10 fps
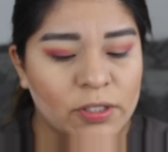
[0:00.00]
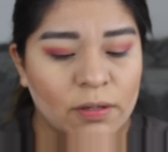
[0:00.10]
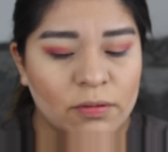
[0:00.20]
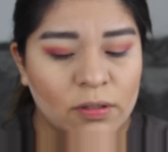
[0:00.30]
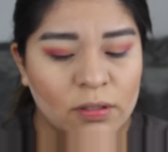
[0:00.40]
brush
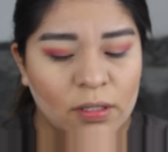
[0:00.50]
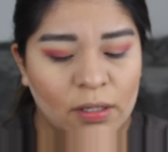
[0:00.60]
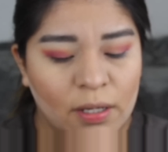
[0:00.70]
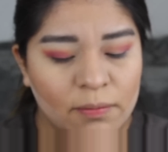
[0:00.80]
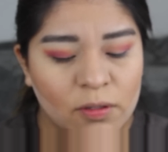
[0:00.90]
I was
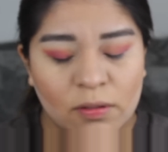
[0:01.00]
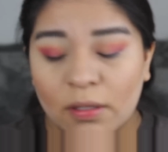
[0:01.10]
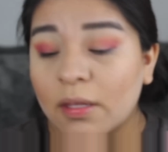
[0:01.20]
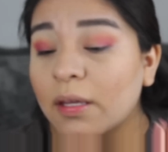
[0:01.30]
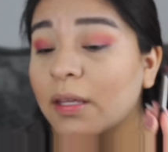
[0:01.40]
using. I'm
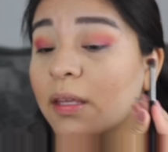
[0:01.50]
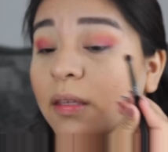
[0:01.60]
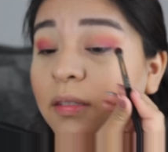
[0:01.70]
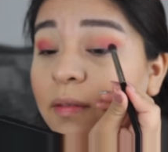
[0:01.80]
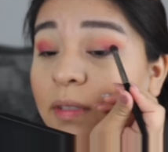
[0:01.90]
using the
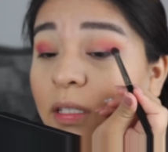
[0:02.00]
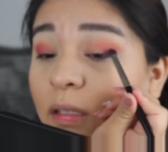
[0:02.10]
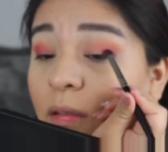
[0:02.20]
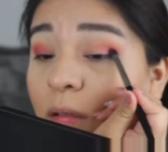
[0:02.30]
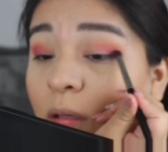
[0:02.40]

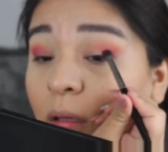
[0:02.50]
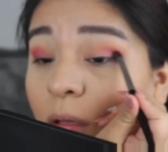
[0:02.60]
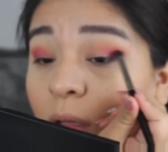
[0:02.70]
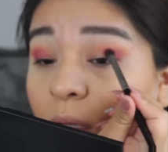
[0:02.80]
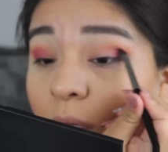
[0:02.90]
E17.
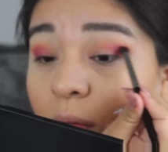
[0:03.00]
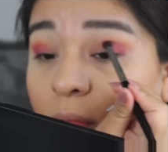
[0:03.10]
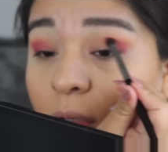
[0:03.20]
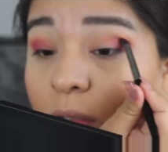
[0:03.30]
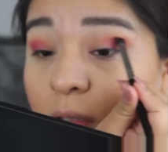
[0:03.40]

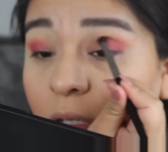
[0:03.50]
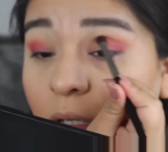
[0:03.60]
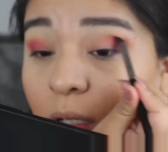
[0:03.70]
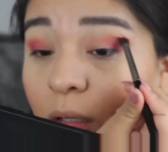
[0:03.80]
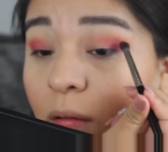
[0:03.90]

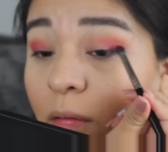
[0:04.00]
Sorry.